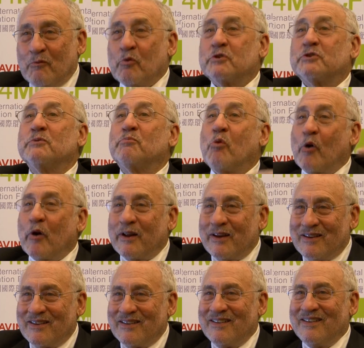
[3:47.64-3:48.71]
were
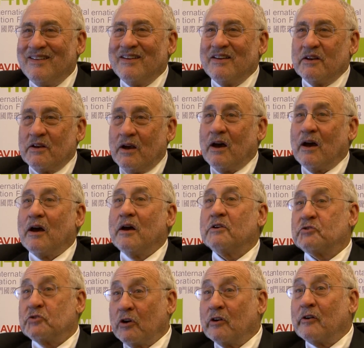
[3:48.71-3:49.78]
supporting
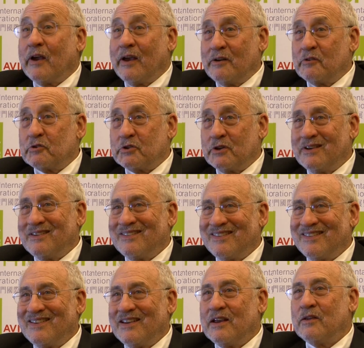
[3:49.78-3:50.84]
solar energy
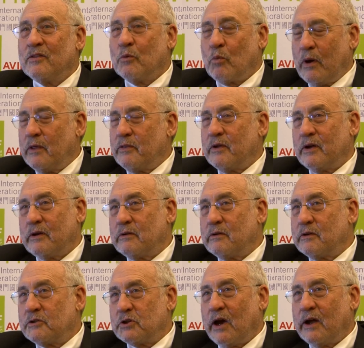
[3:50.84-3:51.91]
in the way that
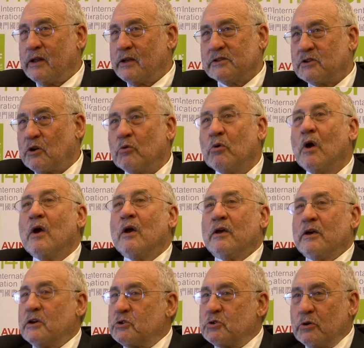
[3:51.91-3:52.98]
China is. So
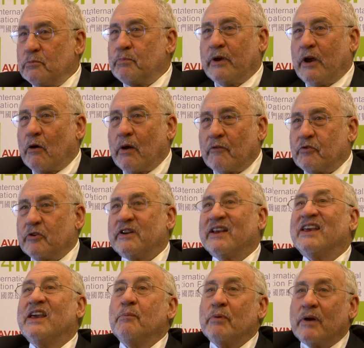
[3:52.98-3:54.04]
it shouldn't be our effort to
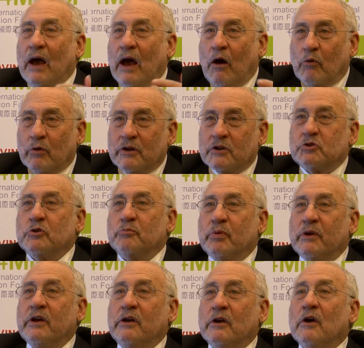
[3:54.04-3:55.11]
keep it out. It should
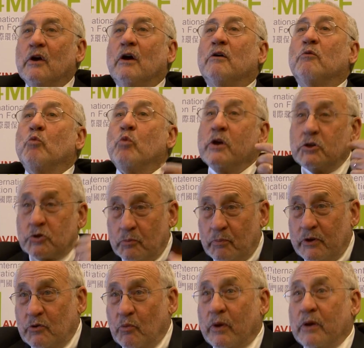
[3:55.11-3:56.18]
be, we should
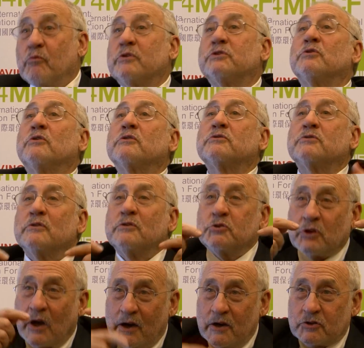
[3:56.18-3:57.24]
be doing research,
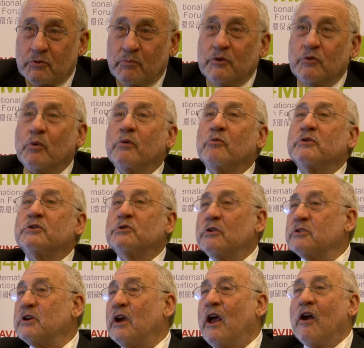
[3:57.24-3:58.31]
China should be doing
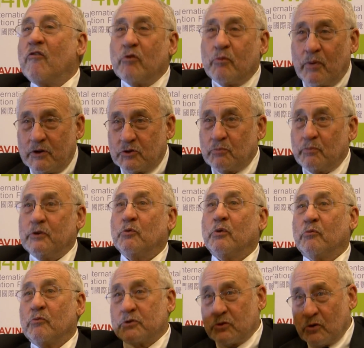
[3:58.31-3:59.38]
research, everybody should be
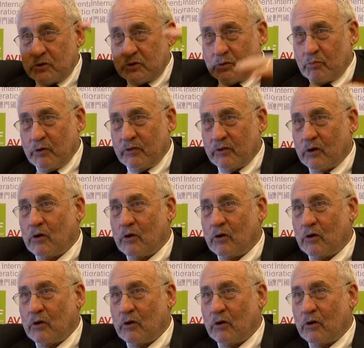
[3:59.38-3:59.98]
doing research to bring the